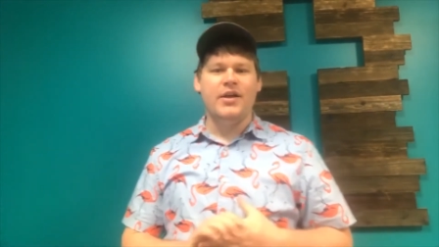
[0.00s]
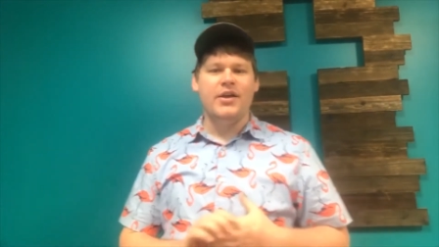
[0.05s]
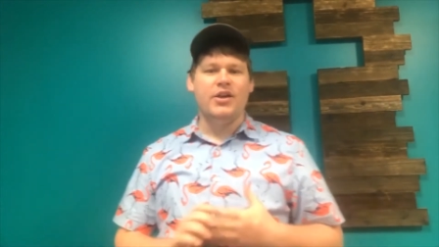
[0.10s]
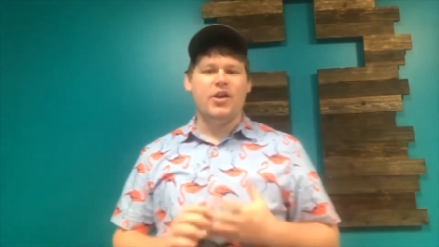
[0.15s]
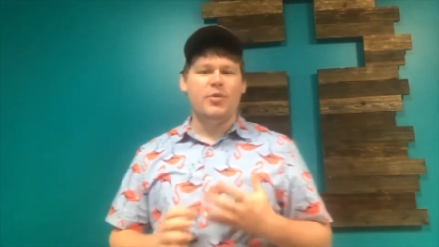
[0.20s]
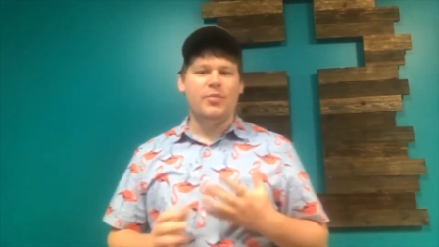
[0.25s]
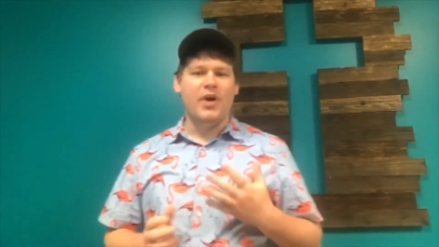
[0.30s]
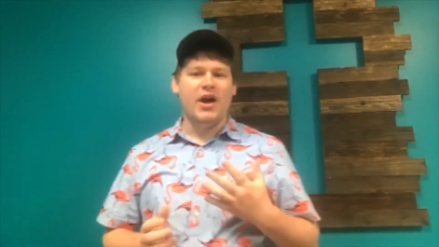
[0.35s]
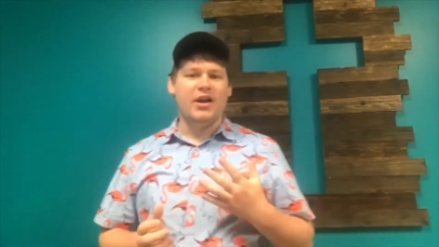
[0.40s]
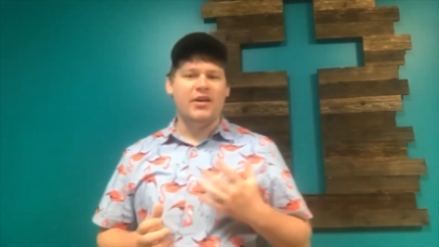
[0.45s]

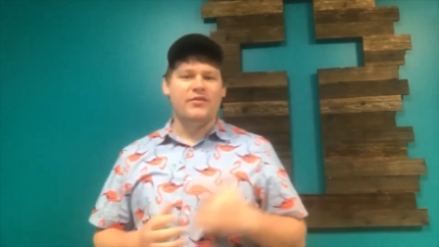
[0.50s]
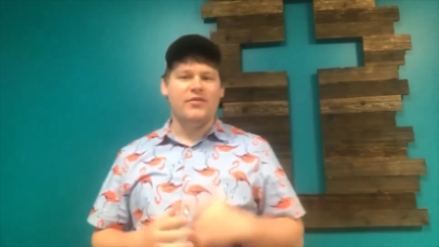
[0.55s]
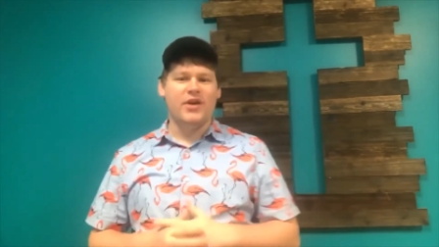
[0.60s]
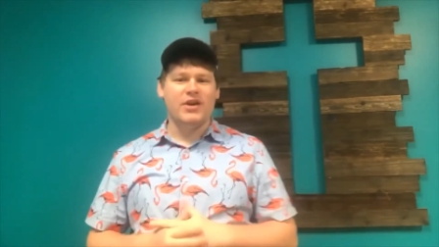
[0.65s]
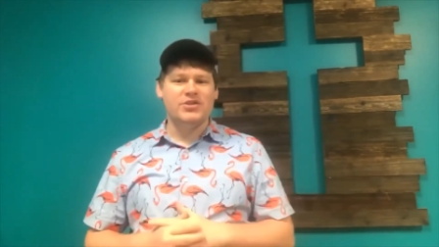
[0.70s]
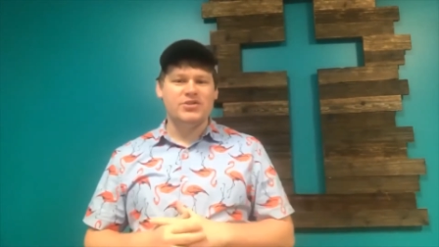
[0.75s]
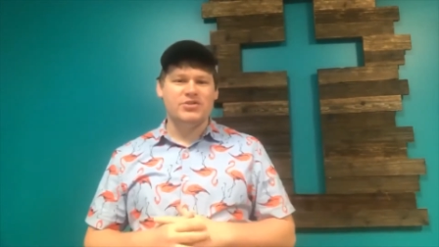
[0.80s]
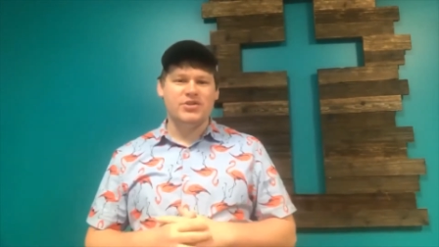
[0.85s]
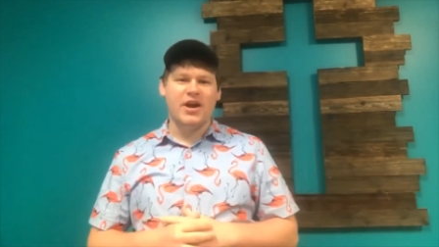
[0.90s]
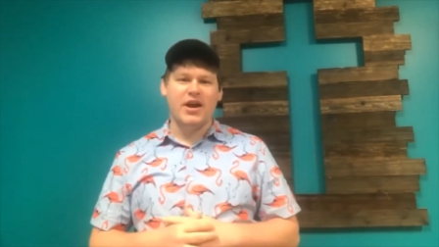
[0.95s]
You might have
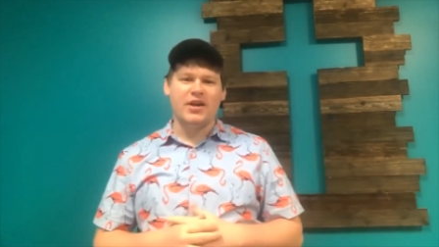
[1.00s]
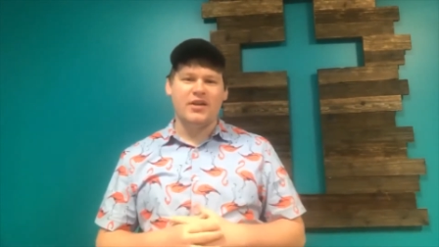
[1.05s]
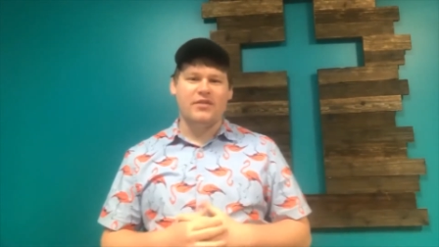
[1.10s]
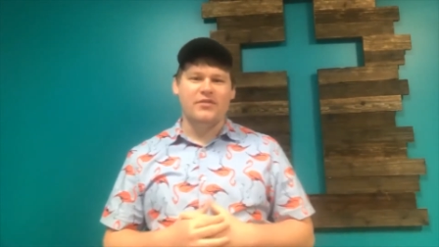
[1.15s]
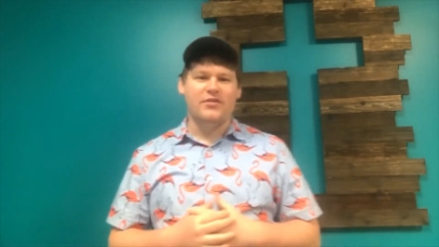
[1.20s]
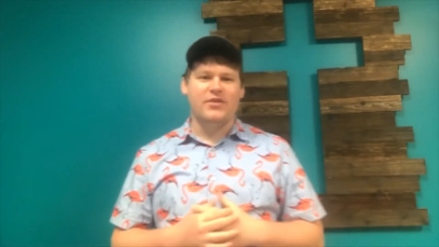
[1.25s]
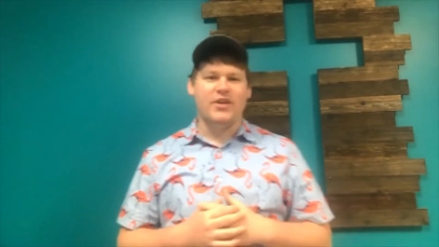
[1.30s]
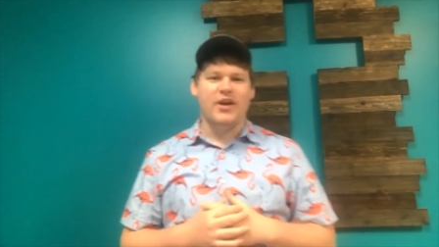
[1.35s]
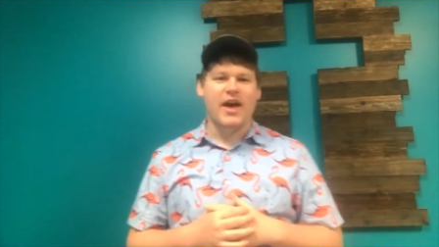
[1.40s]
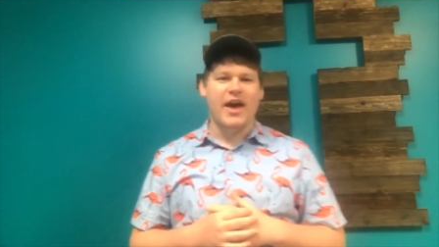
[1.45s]
lost track
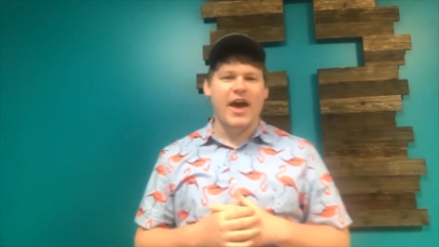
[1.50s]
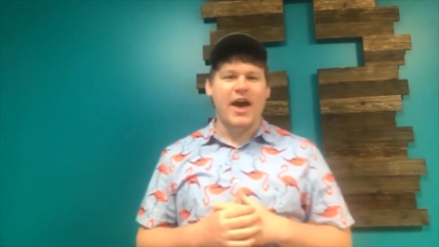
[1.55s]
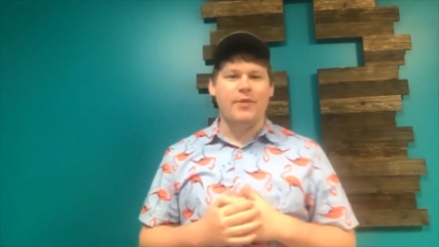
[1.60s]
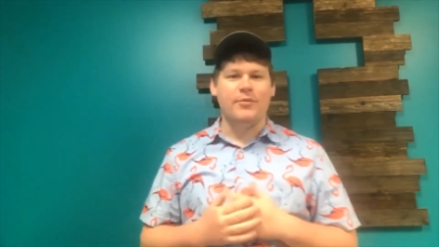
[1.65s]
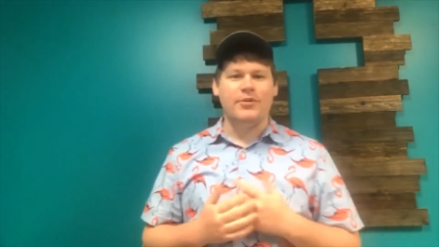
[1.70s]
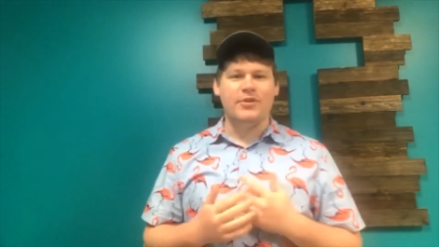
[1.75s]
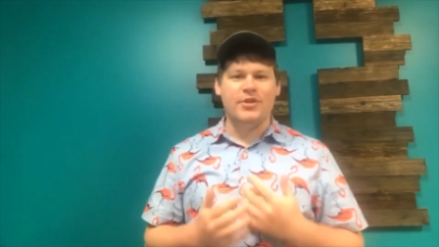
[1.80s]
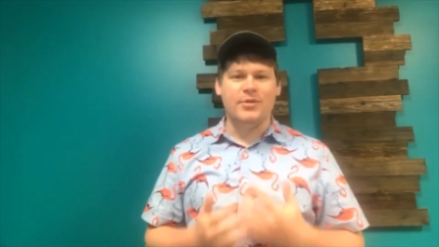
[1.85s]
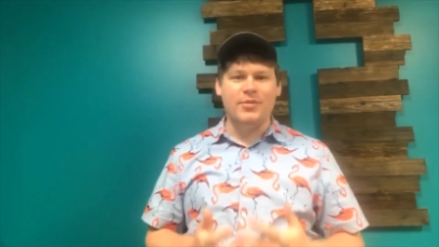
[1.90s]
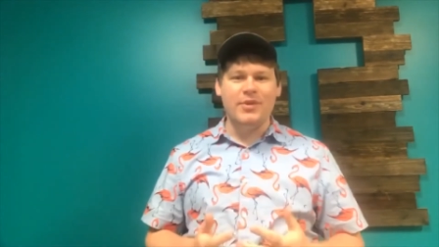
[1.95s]
of the hat
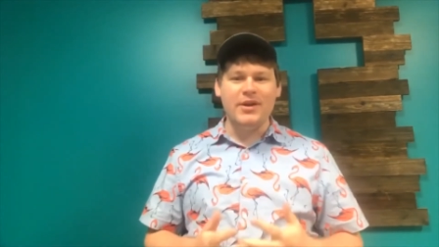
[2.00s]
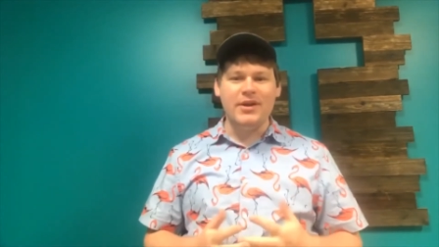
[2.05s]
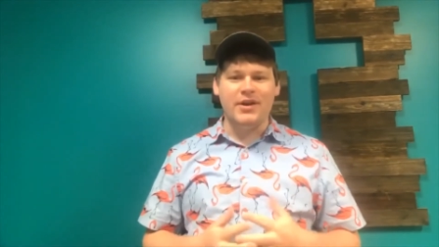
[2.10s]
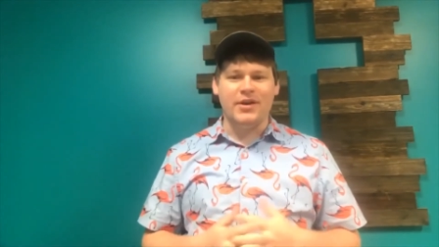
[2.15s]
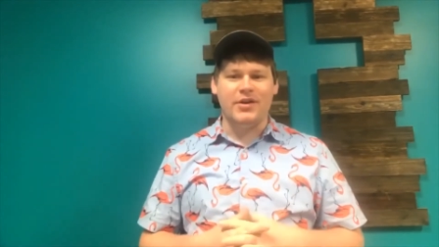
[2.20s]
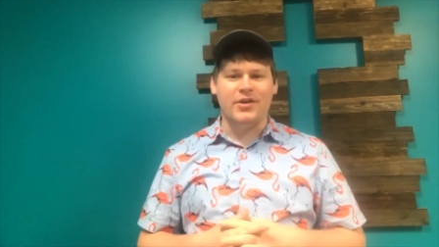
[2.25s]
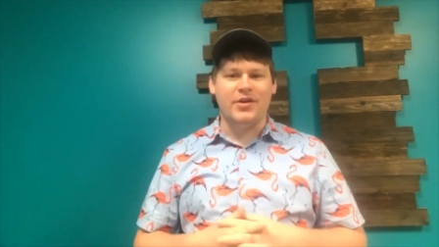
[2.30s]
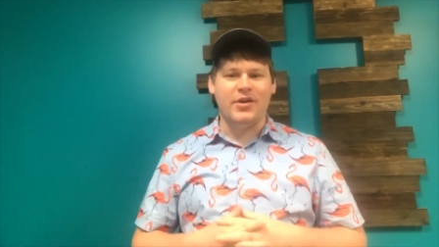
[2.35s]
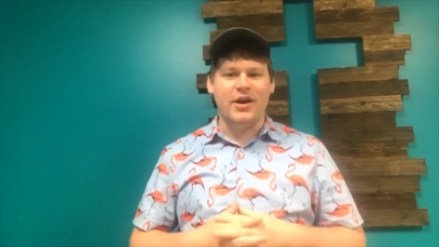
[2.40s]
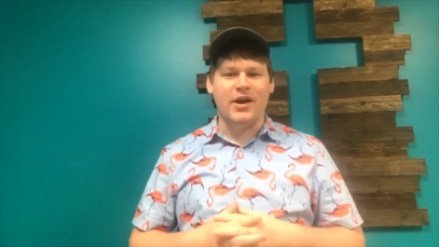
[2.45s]
with the bead
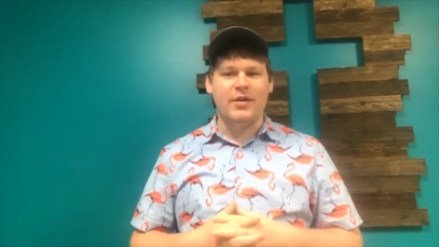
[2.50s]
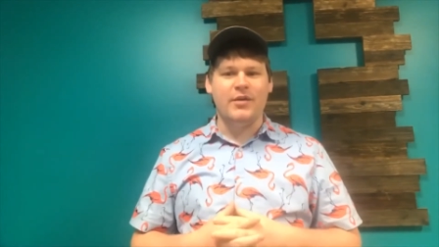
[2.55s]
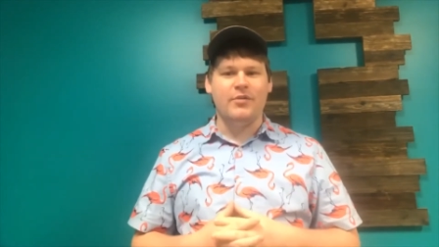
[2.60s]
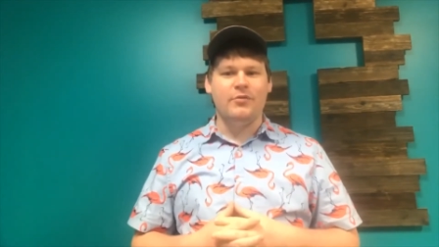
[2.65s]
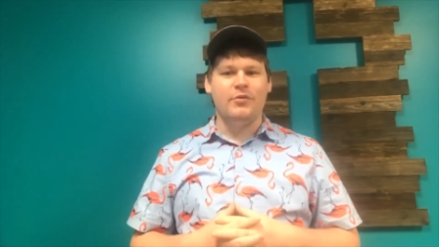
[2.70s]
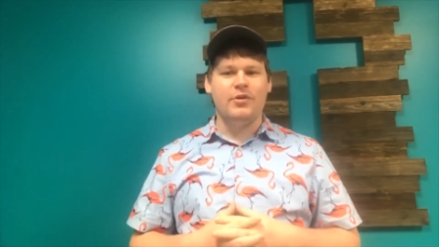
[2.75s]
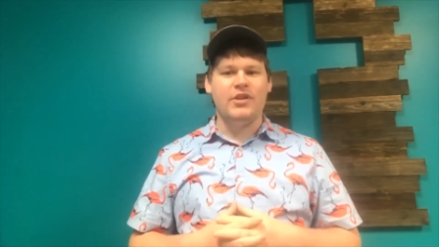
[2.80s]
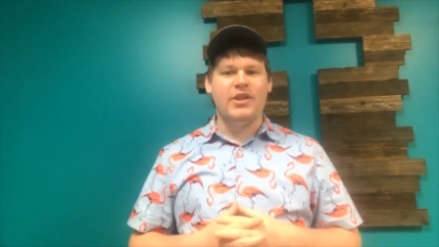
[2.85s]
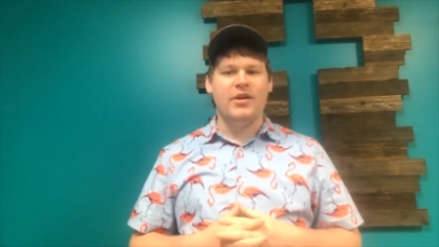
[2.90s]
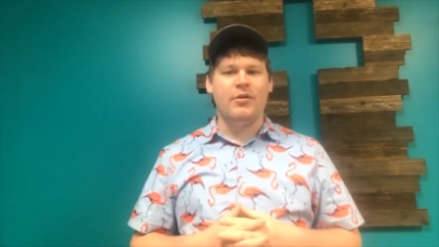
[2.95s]
under it
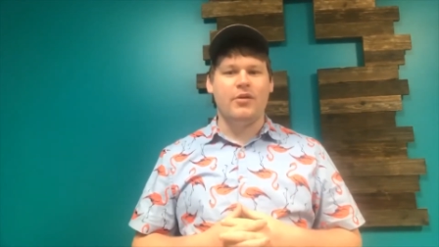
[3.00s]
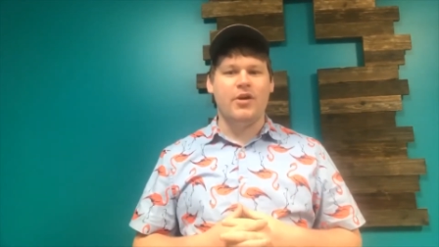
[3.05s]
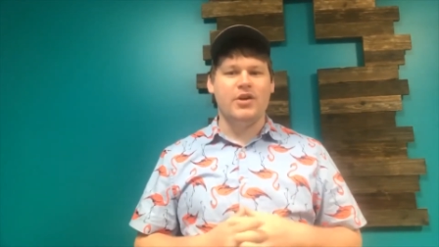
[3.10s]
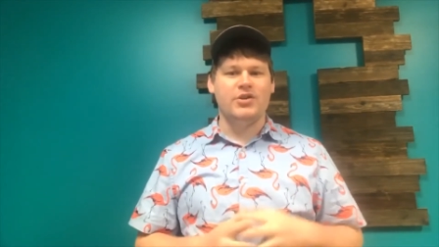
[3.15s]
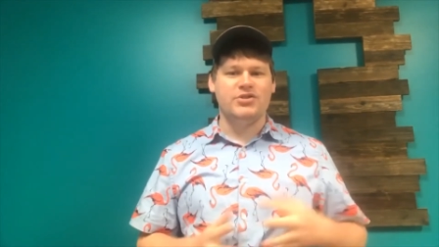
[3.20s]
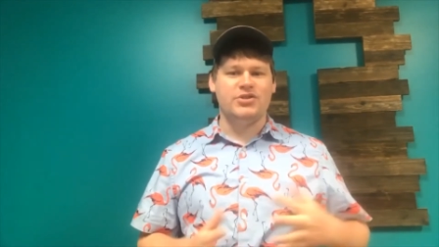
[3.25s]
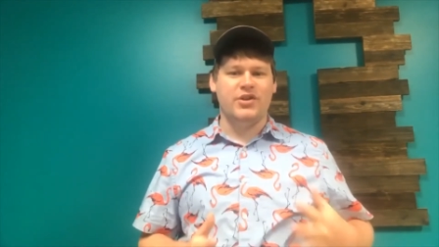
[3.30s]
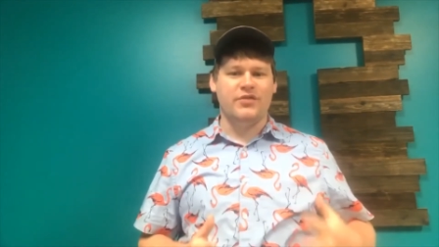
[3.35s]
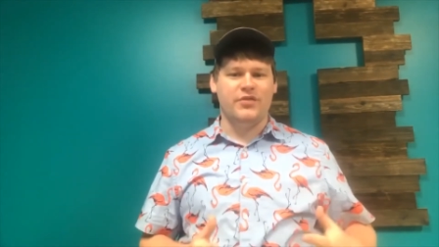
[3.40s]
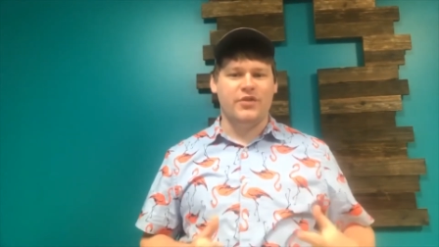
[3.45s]
when they were all
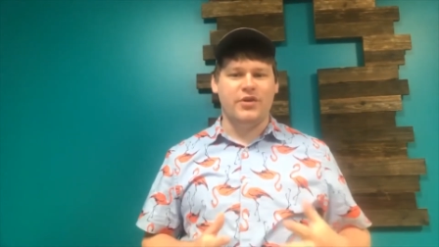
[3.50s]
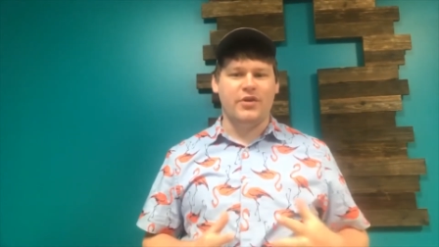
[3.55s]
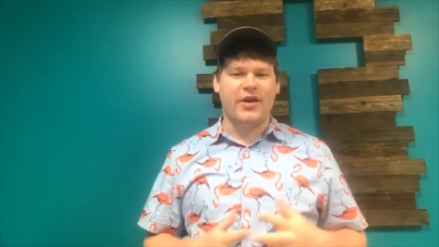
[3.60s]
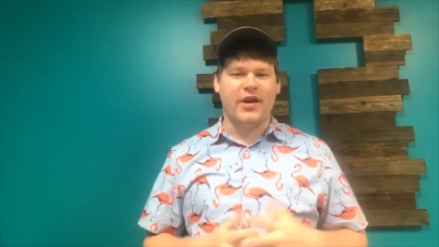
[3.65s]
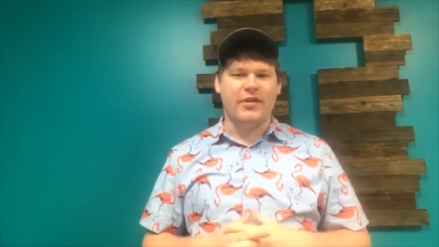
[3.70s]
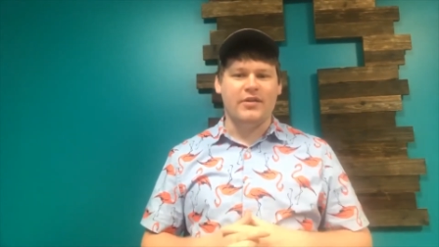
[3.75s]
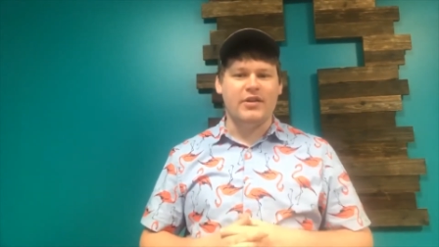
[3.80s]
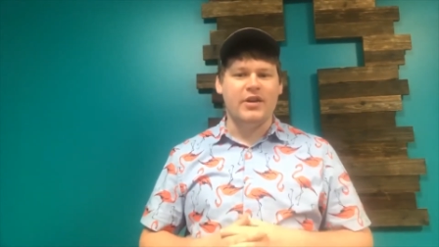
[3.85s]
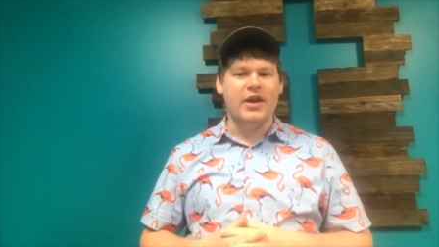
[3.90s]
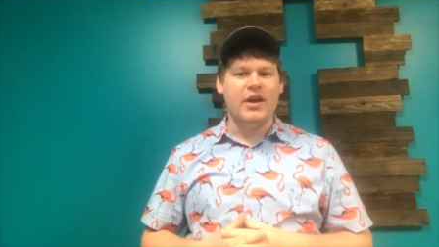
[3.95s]
shuffled
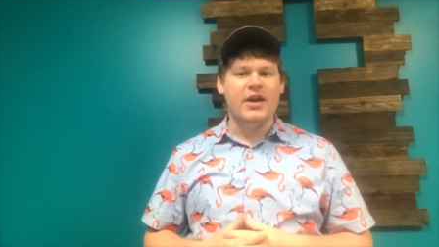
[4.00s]
around.